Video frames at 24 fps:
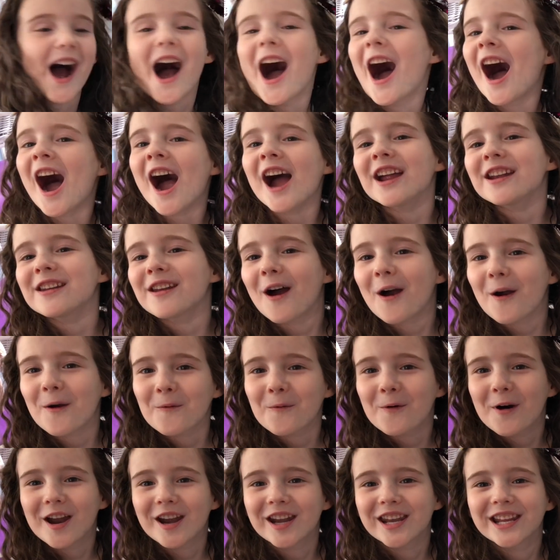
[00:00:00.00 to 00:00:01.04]
I know
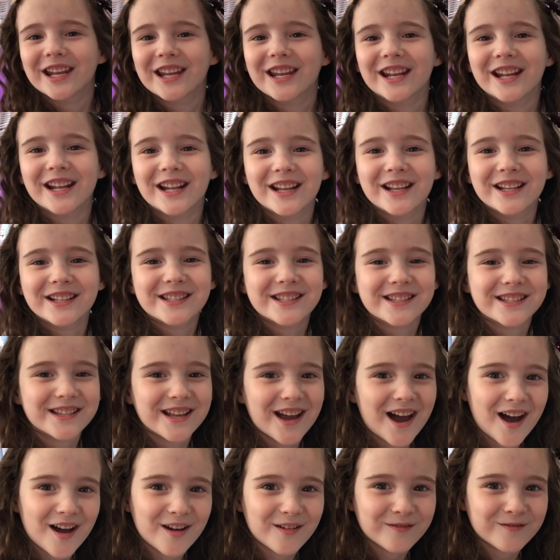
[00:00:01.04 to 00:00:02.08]
what it
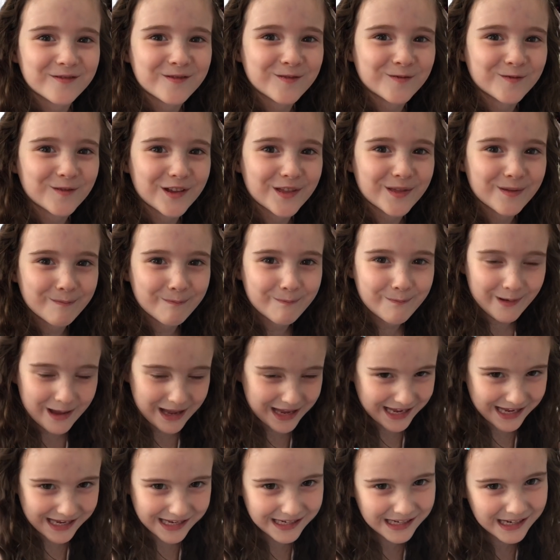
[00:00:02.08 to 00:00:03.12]
starts with
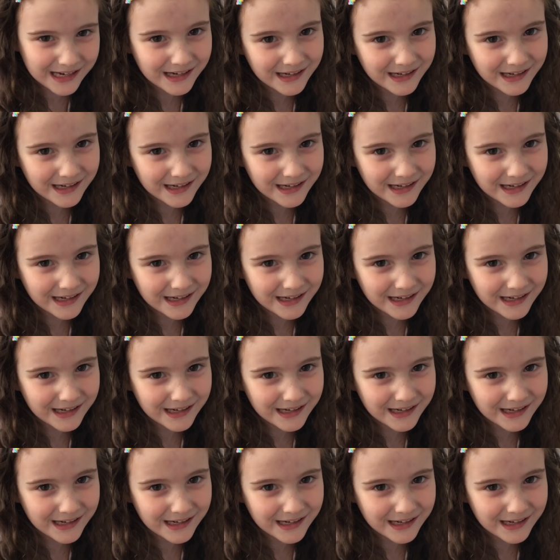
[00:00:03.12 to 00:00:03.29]
B.